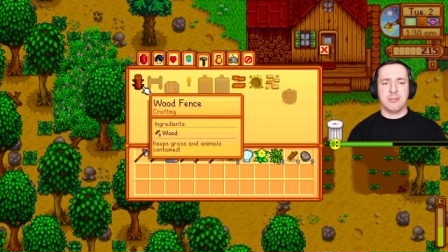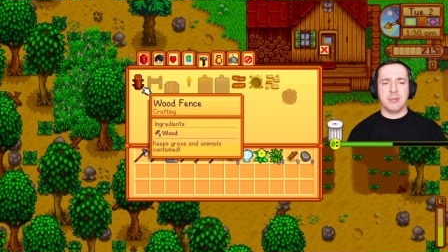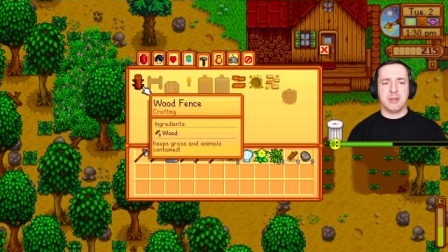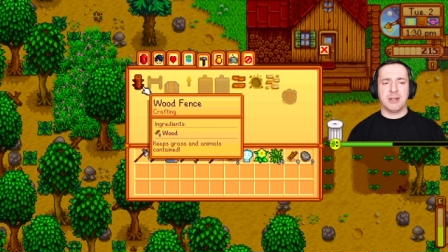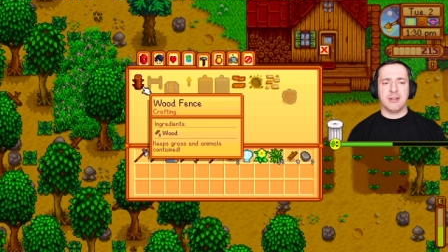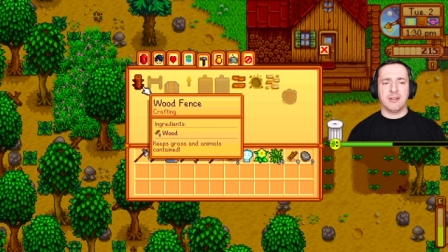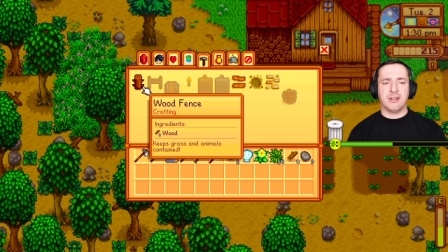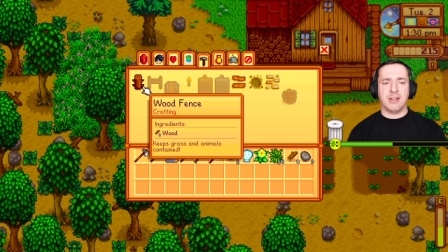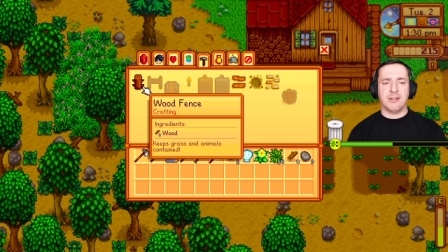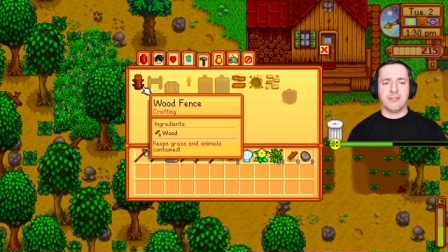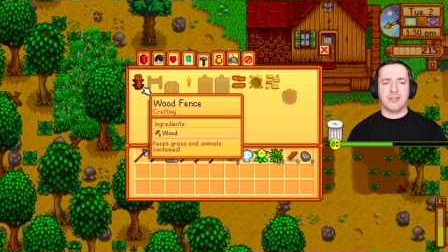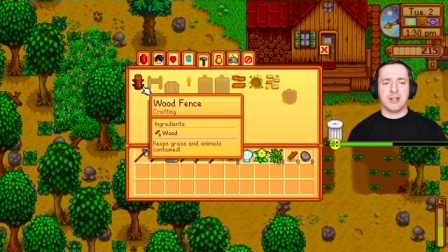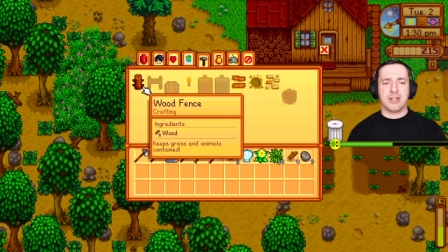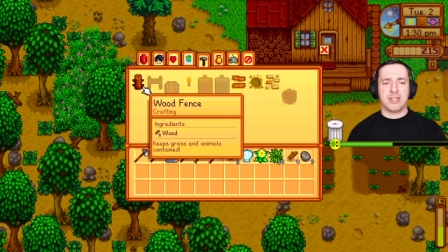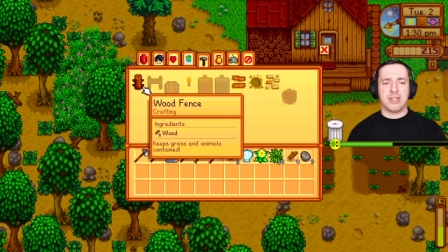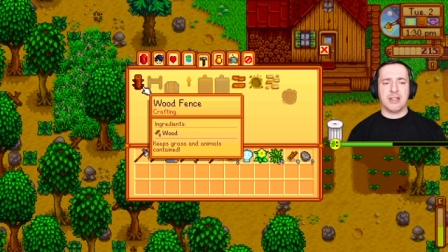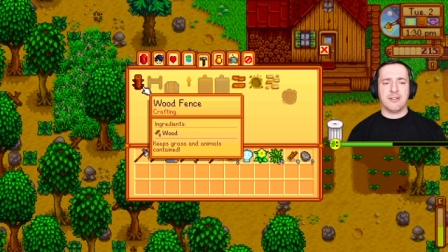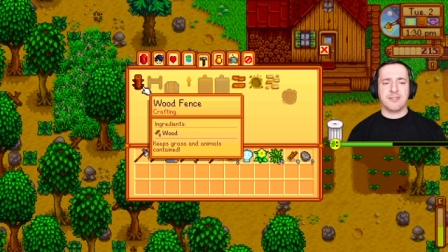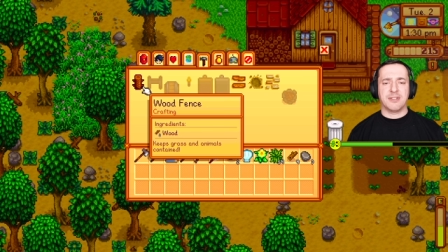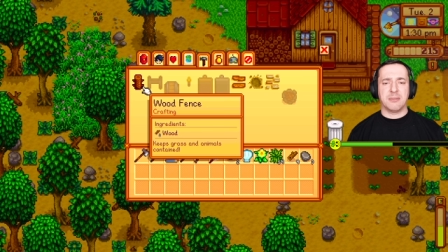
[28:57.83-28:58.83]
But uh, I've got
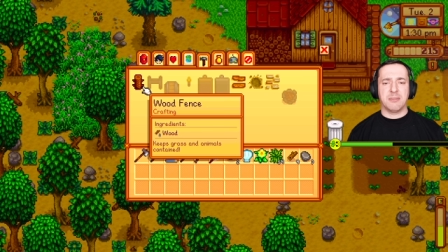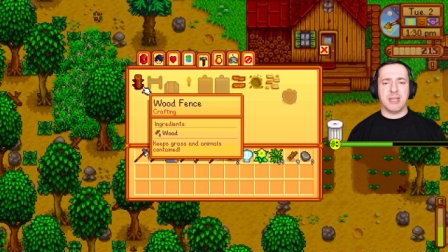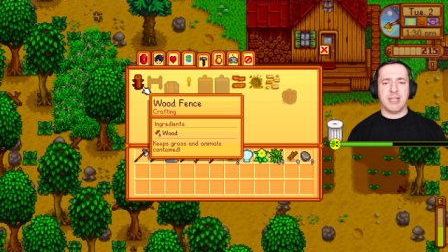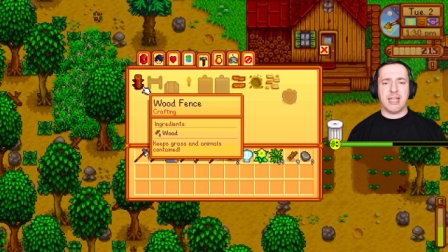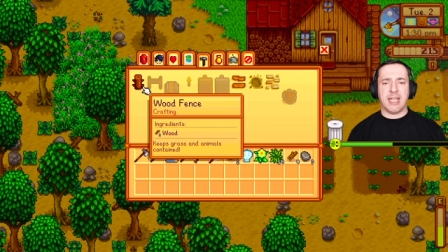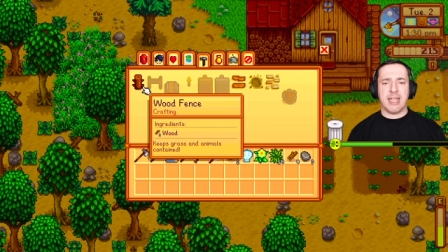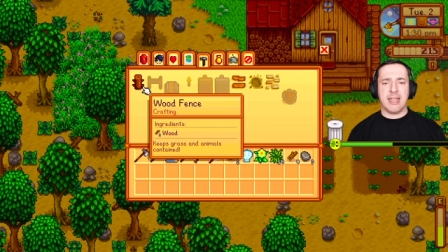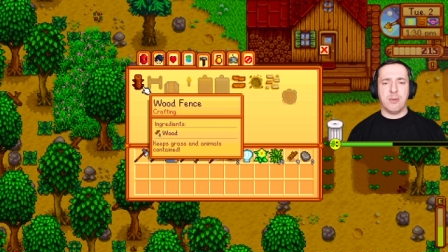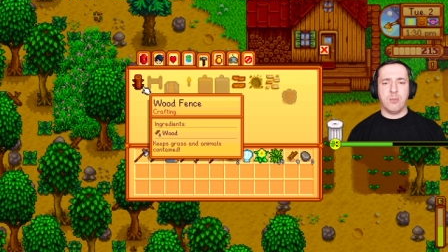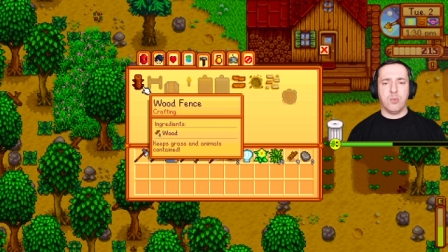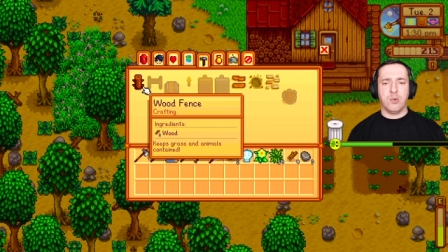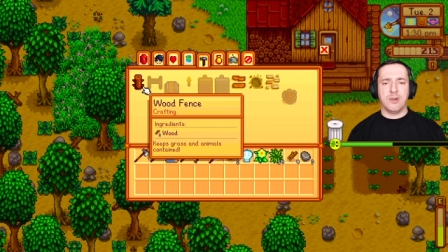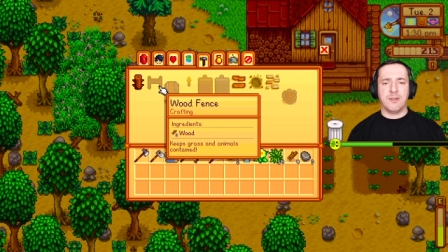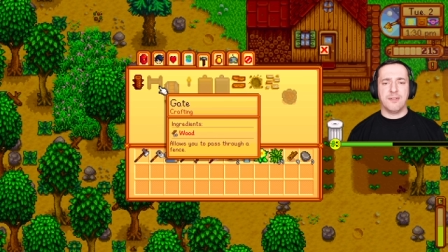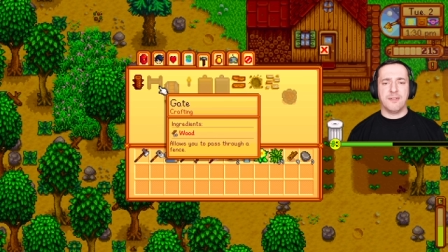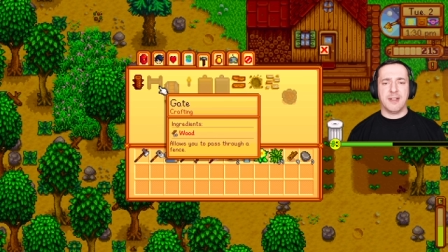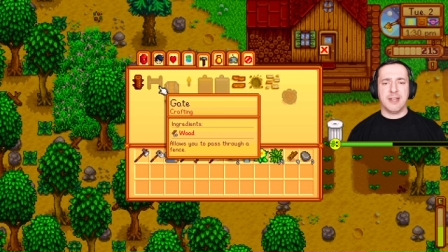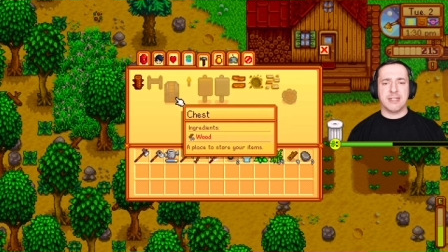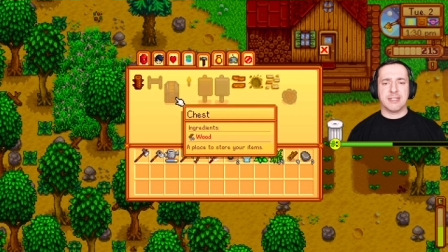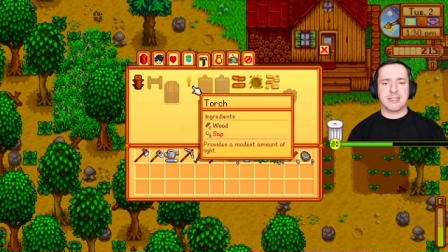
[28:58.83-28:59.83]
enough to make a wood
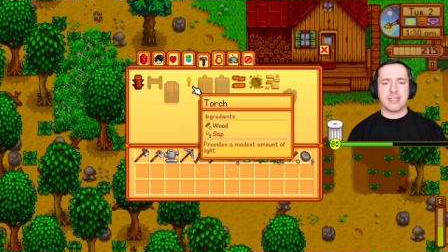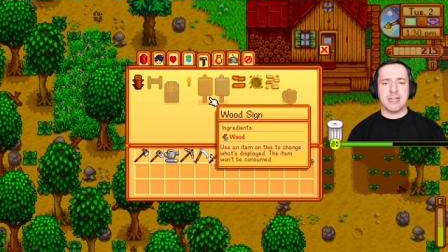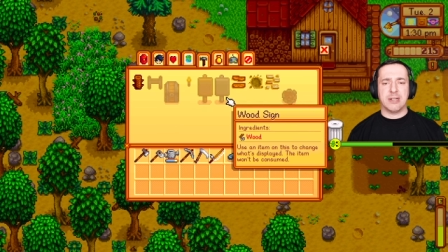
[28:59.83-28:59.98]
fence,